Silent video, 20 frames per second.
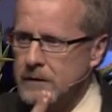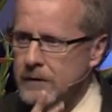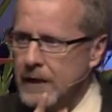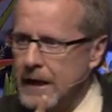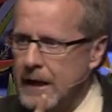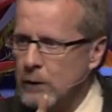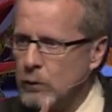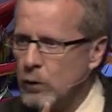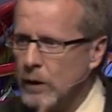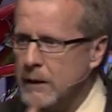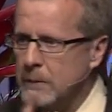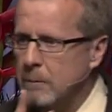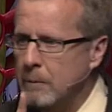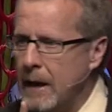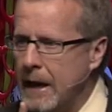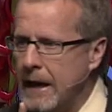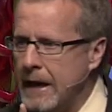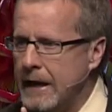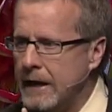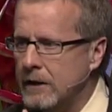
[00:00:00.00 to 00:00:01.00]
They
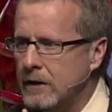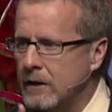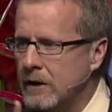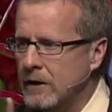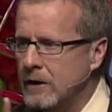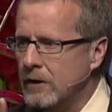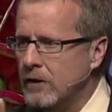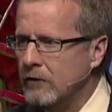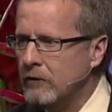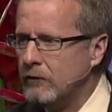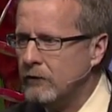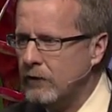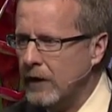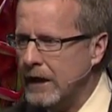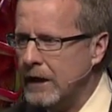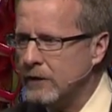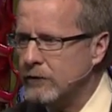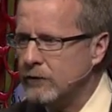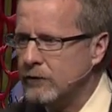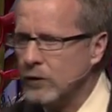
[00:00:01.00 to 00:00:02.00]
remain
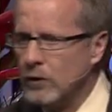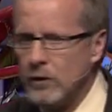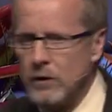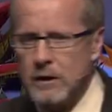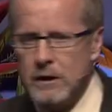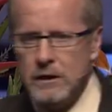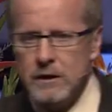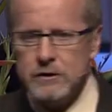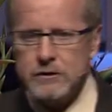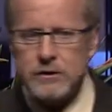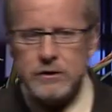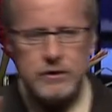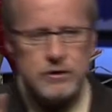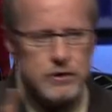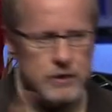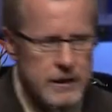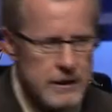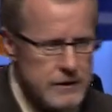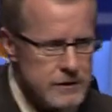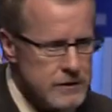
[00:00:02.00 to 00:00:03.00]
faithful to
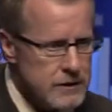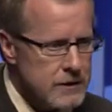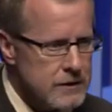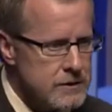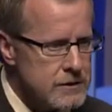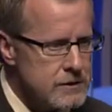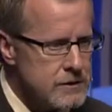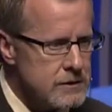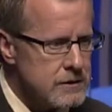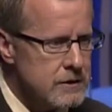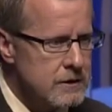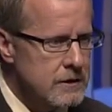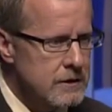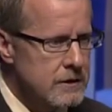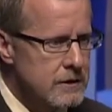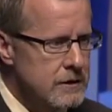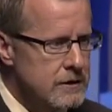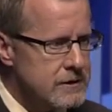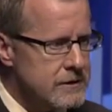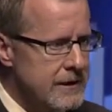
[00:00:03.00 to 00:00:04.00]
Jesus,
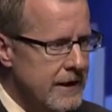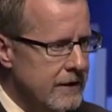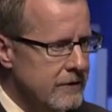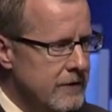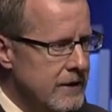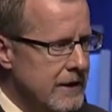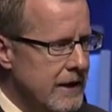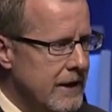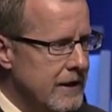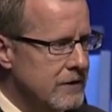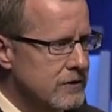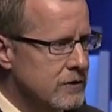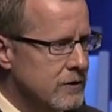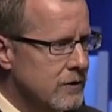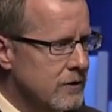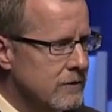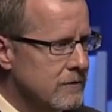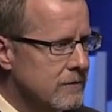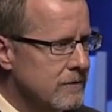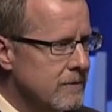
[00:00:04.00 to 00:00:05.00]
said the angel.
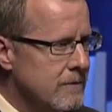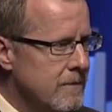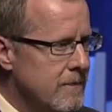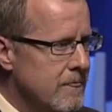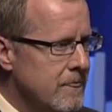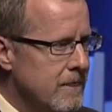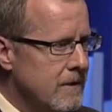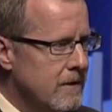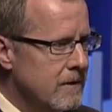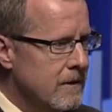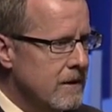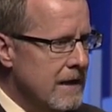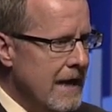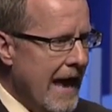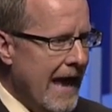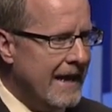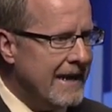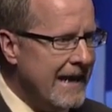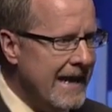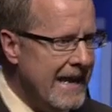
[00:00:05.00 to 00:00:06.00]

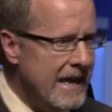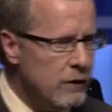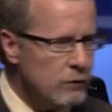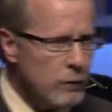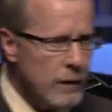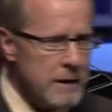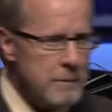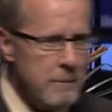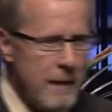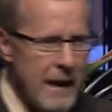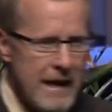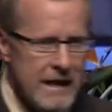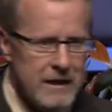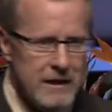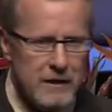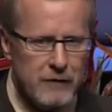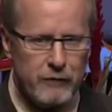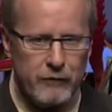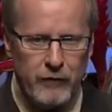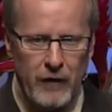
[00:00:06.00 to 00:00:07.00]
And in
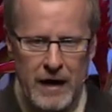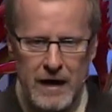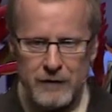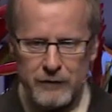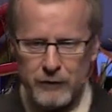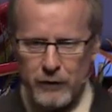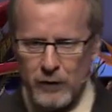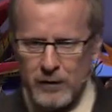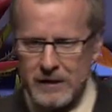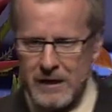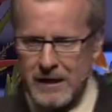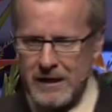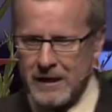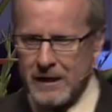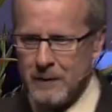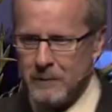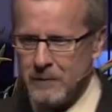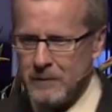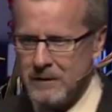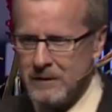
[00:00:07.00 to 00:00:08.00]
remaining faithful to
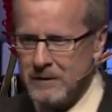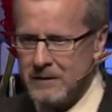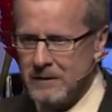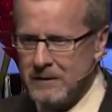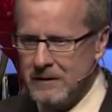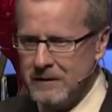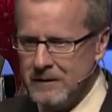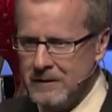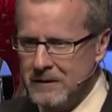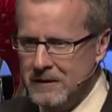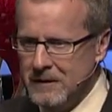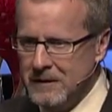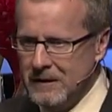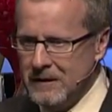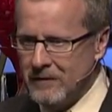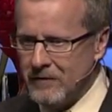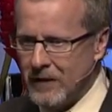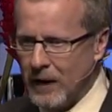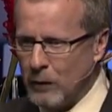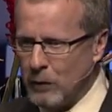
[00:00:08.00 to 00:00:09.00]
him,
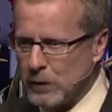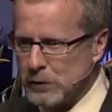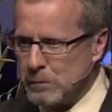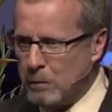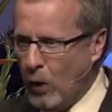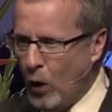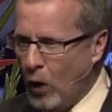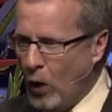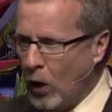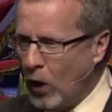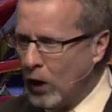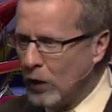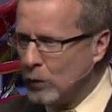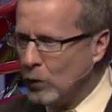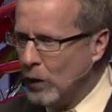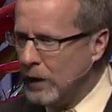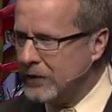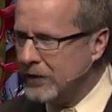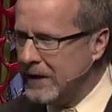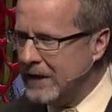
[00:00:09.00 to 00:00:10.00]
there was
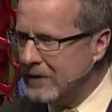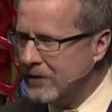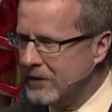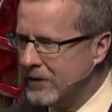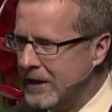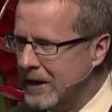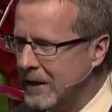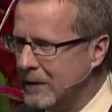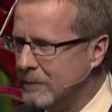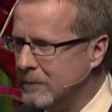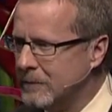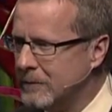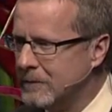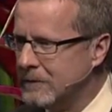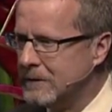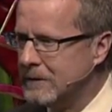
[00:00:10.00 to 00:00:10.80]
born within them